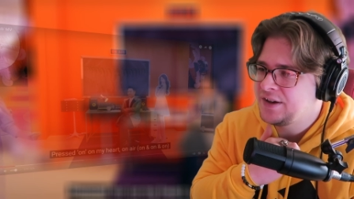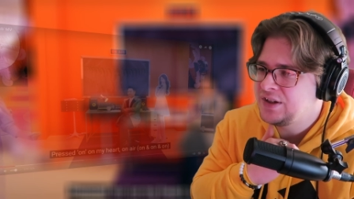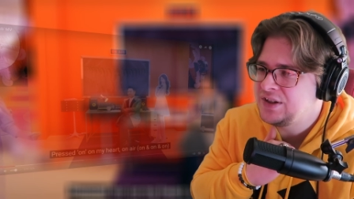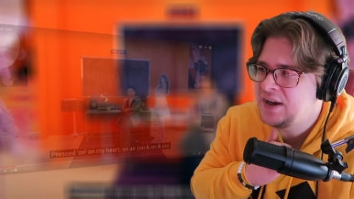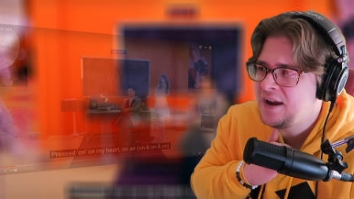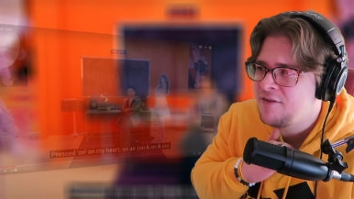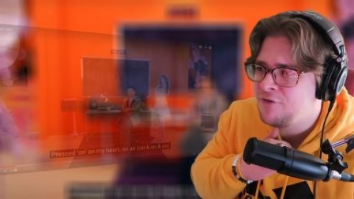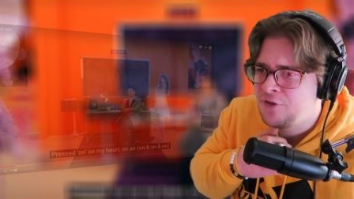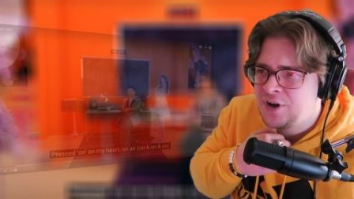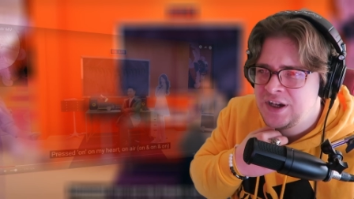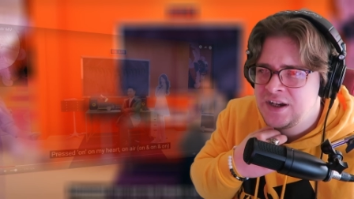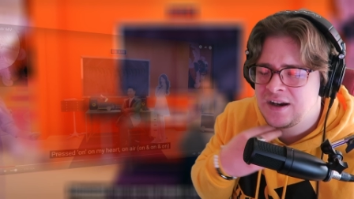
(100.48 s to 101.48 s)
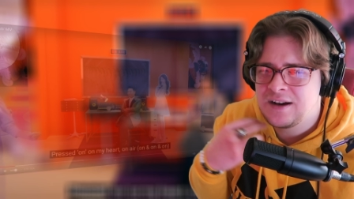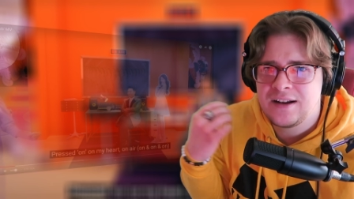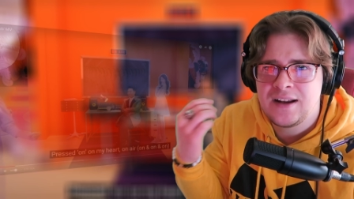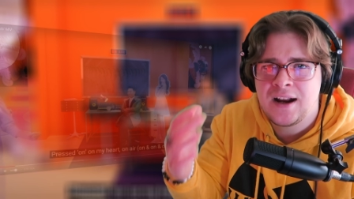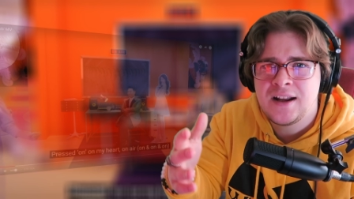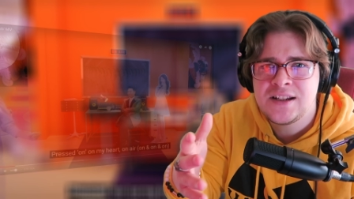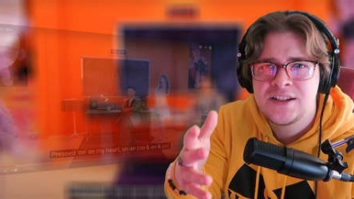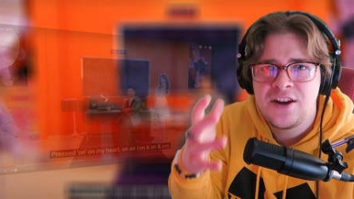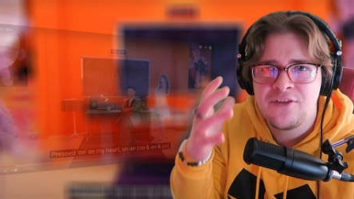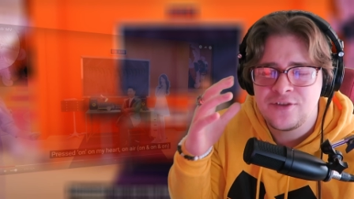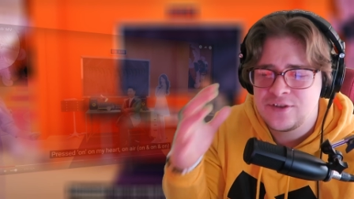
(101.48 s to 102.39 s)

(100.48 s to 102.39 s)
yeah, very, I gotta say,